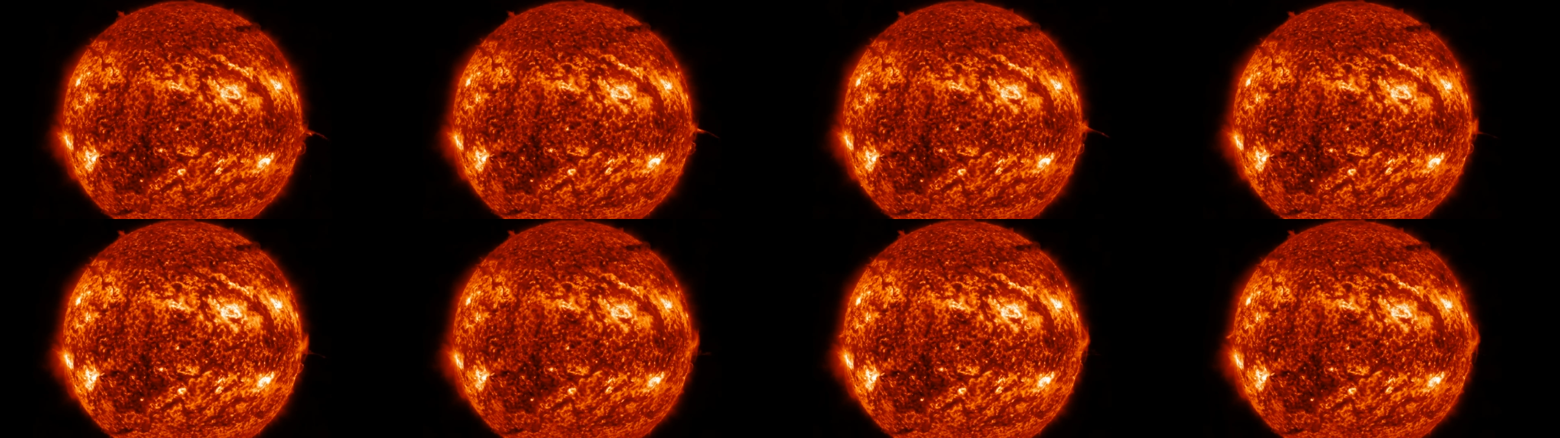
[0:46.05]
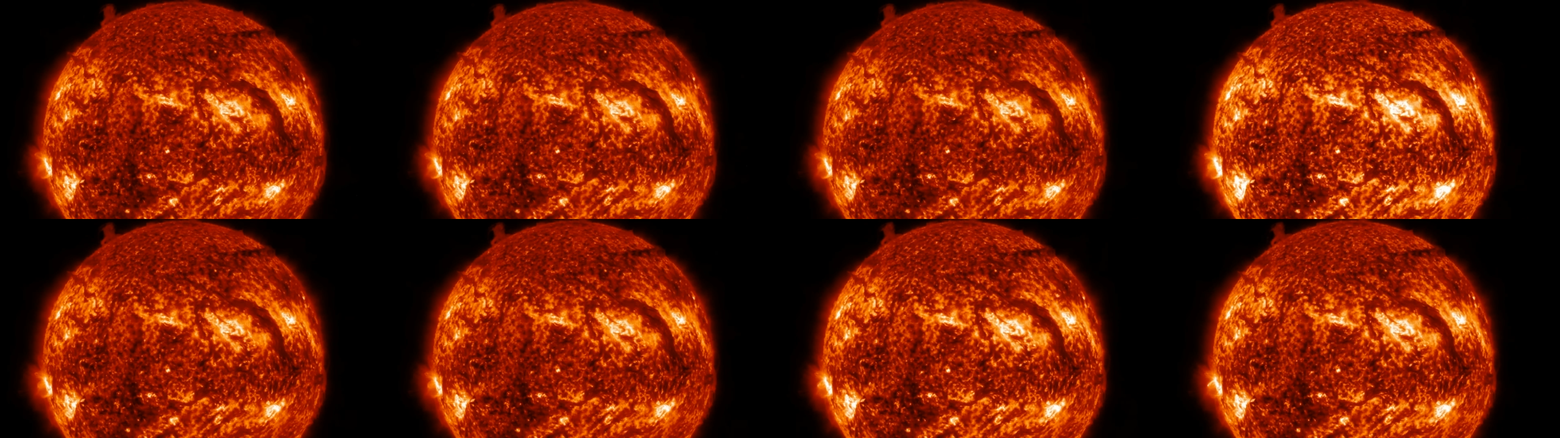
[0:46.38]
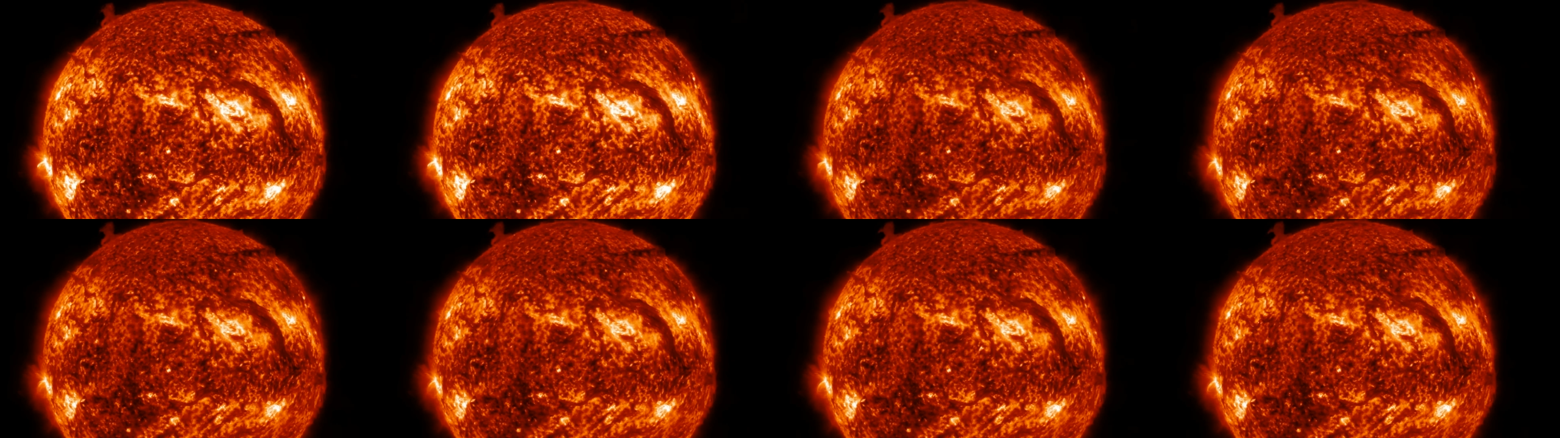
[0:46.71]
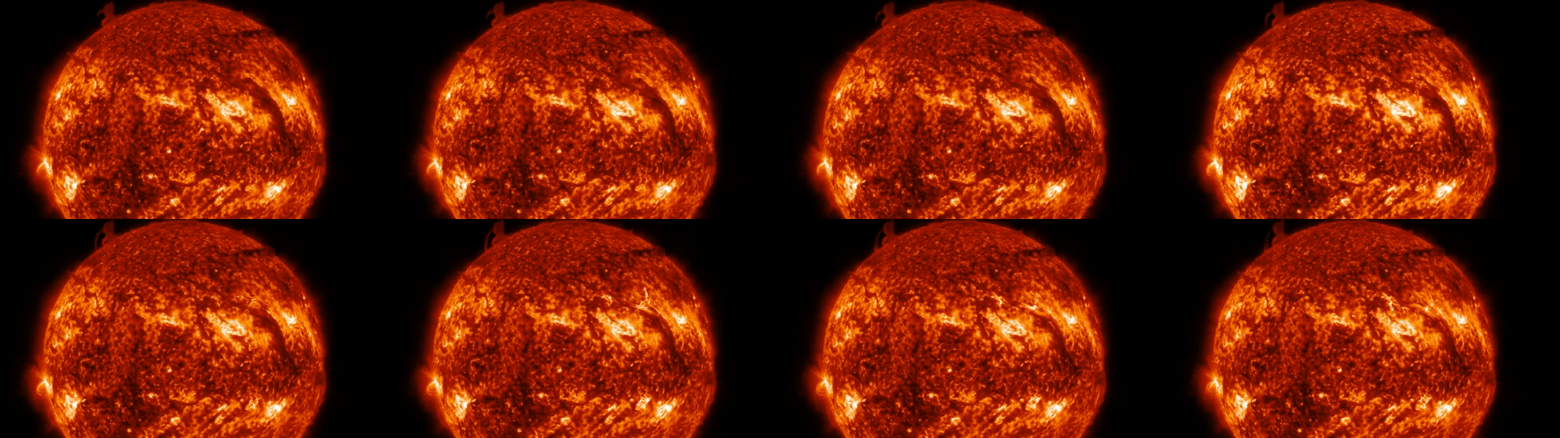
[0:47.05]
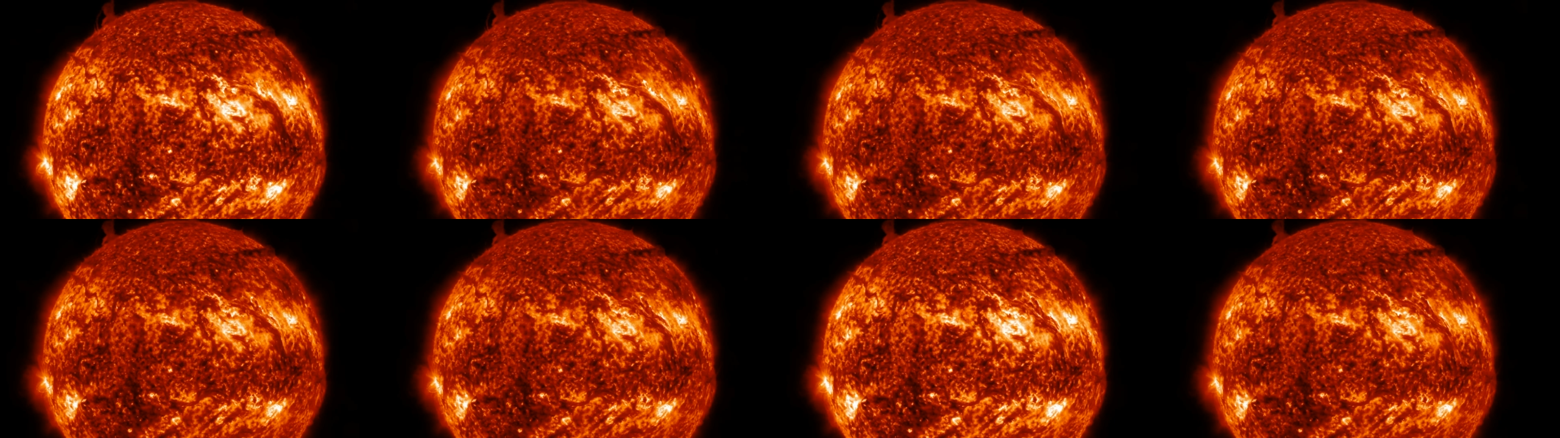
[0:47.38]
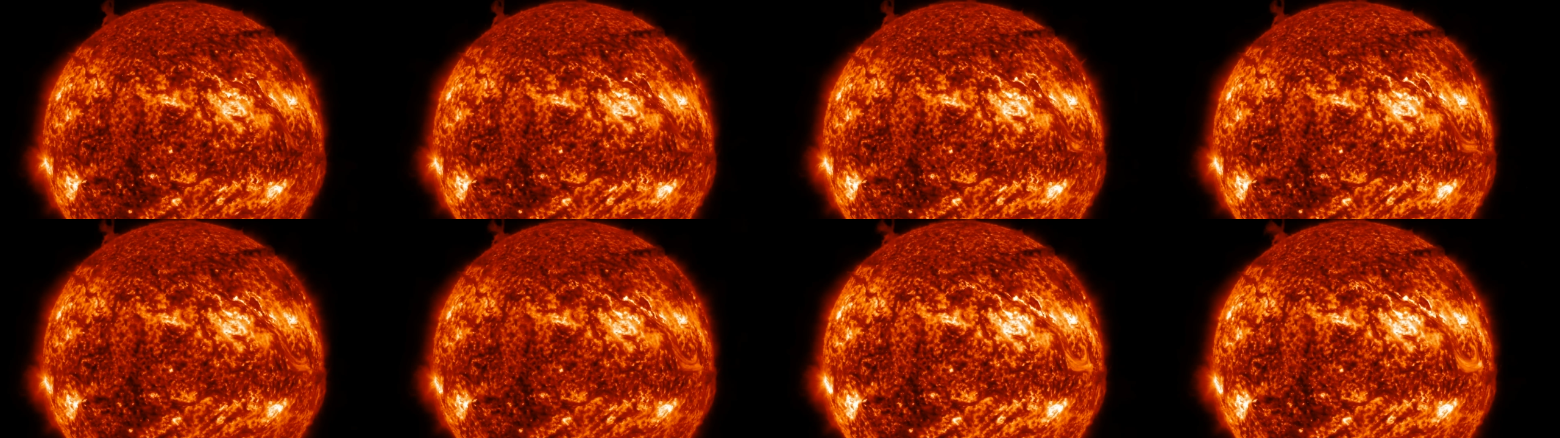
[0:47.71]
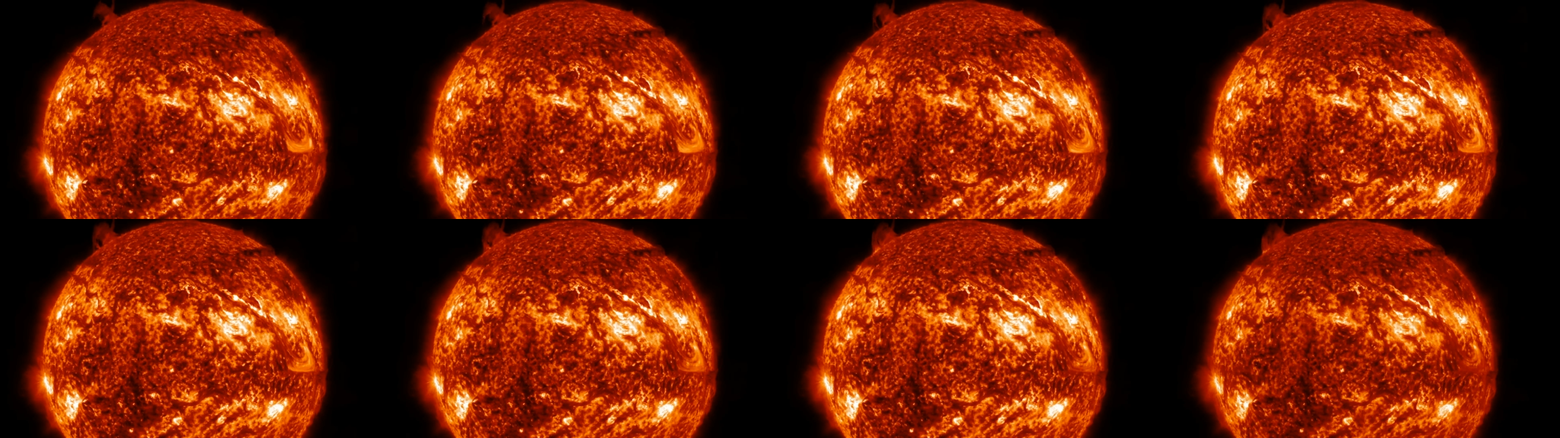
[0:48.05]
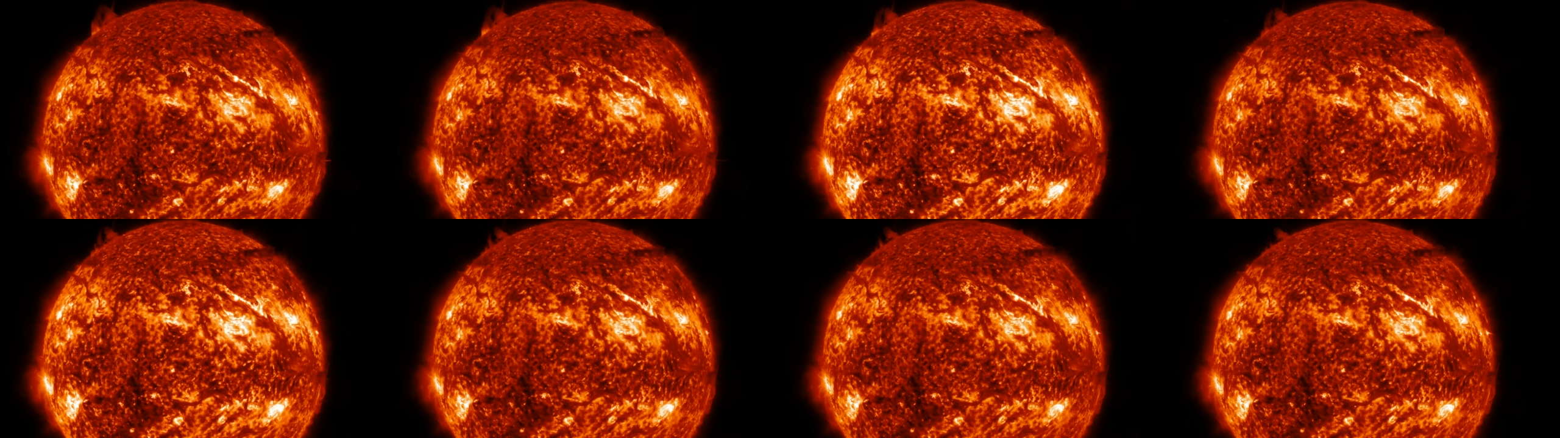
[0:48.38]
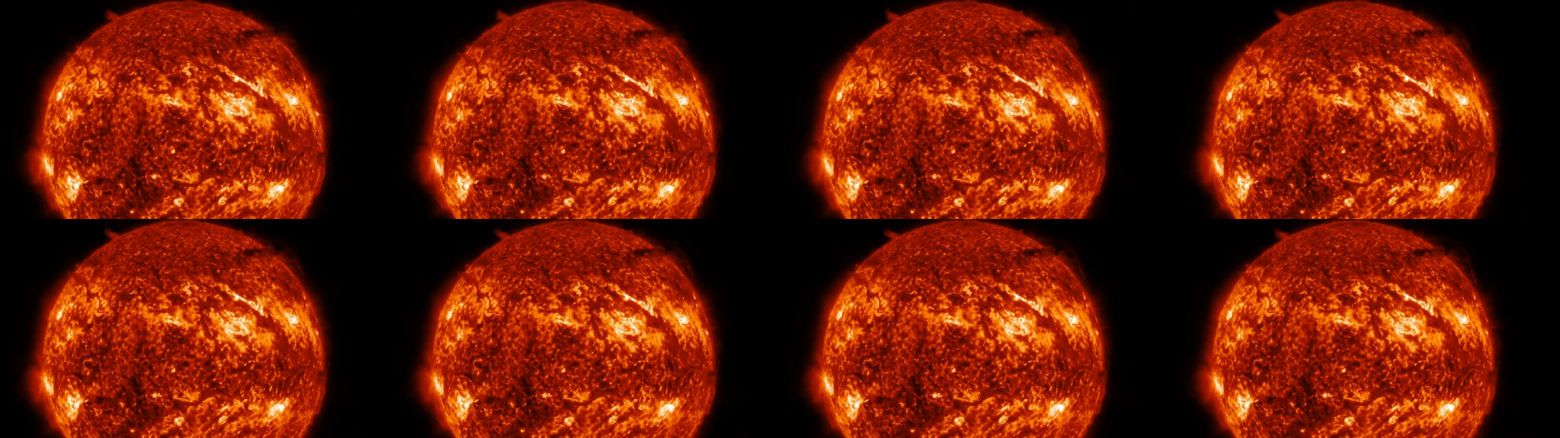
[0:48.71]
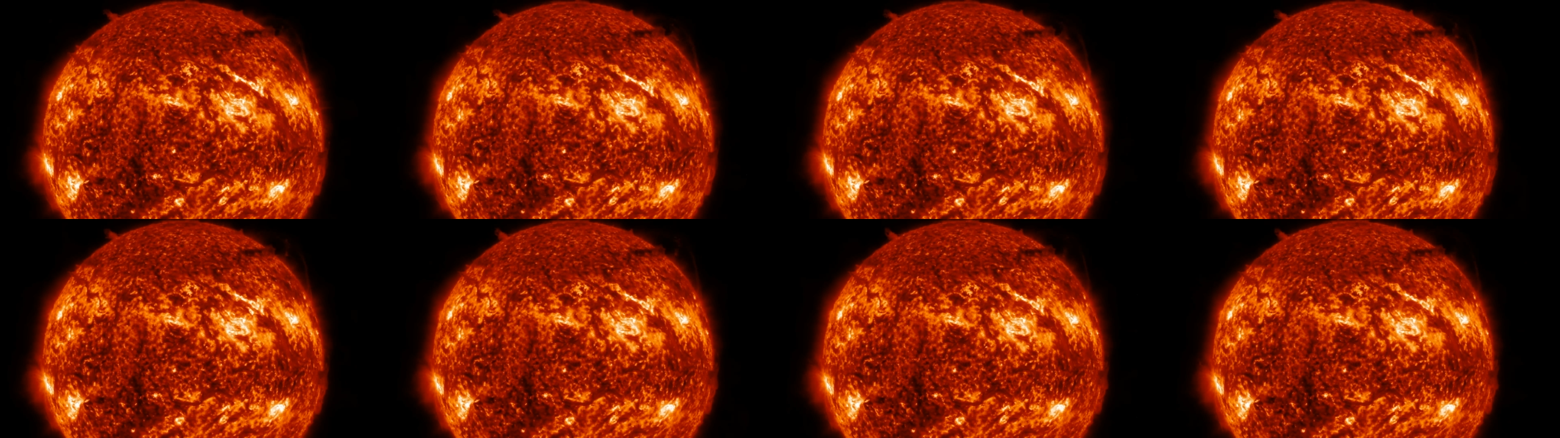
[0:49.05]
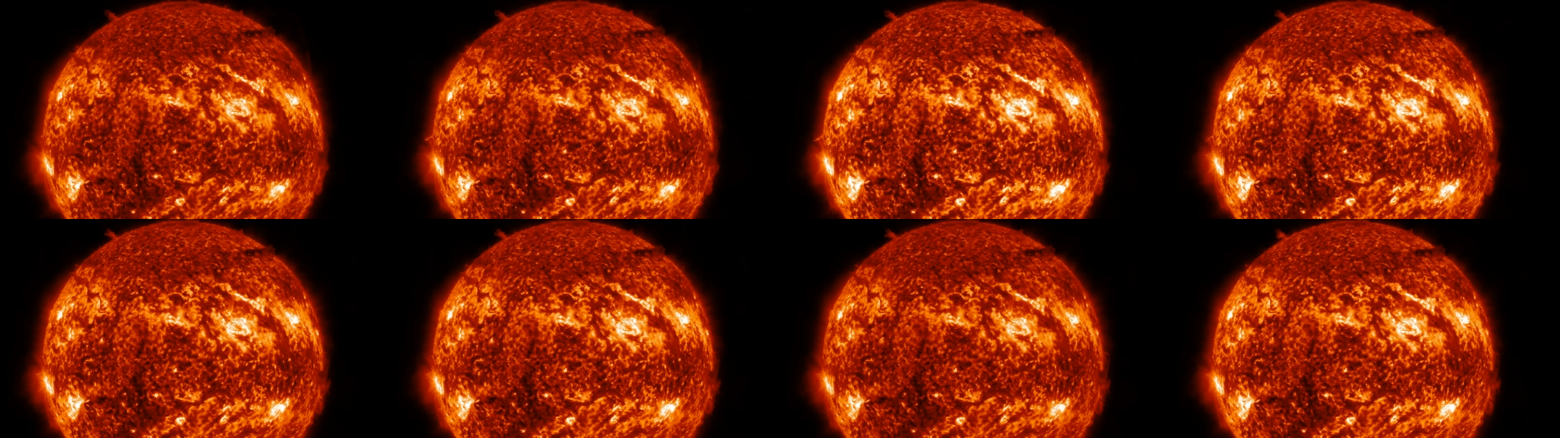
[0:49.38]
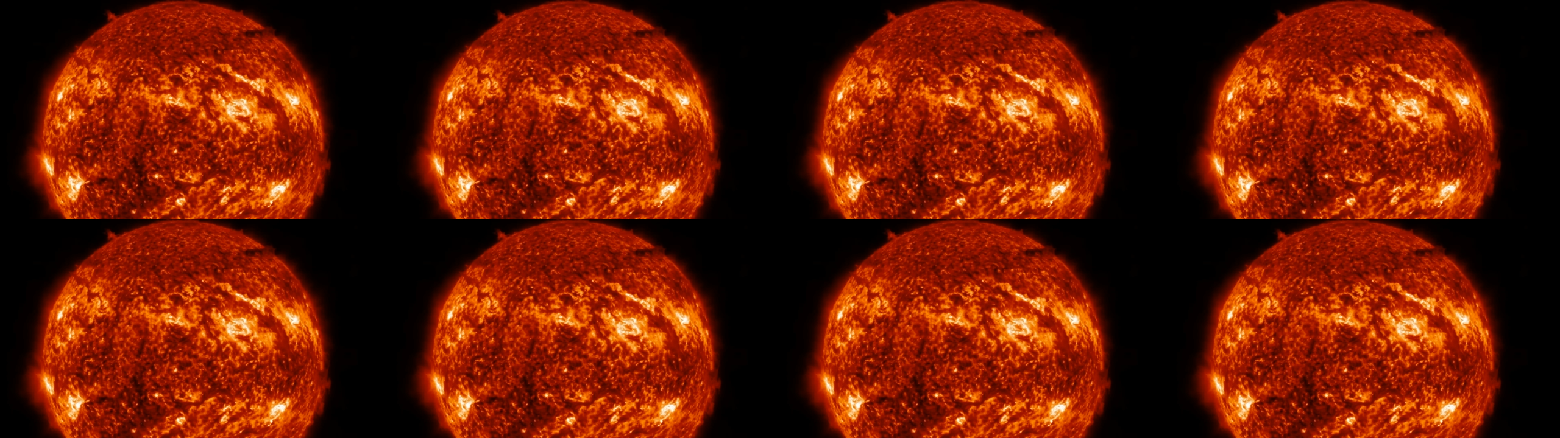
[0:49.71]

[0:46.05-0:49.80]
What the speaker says: No face is visible, so there are no lips to read.